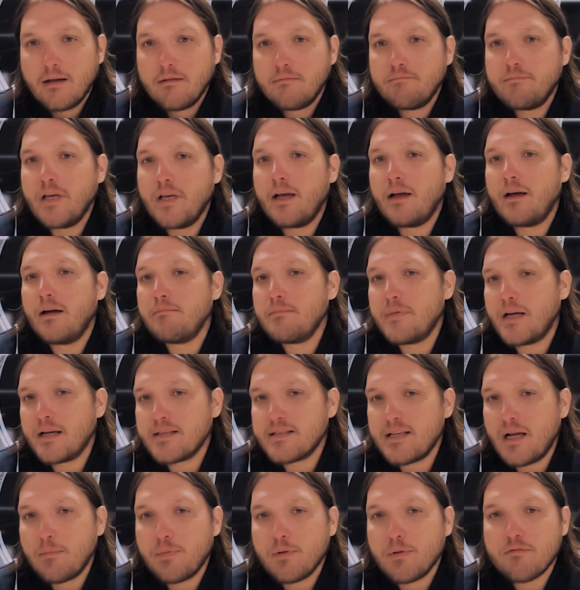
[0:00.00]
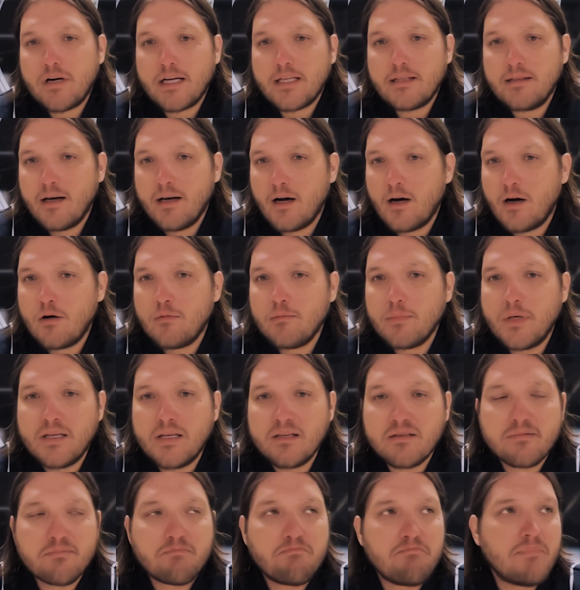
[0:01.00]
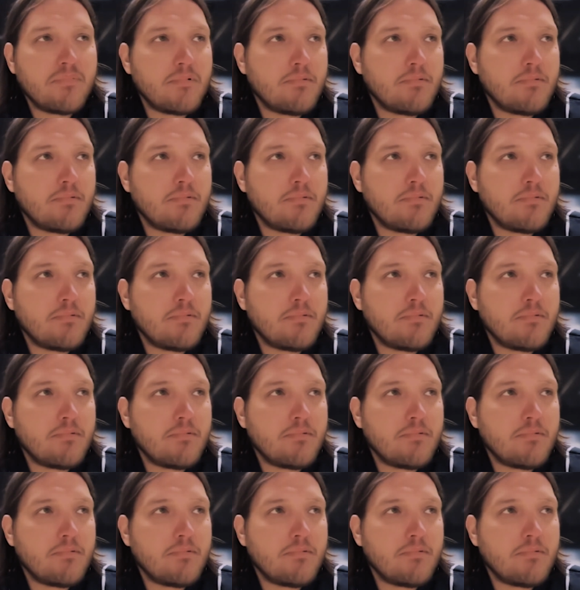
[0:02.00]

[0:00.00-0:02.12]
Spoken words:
The example right now is,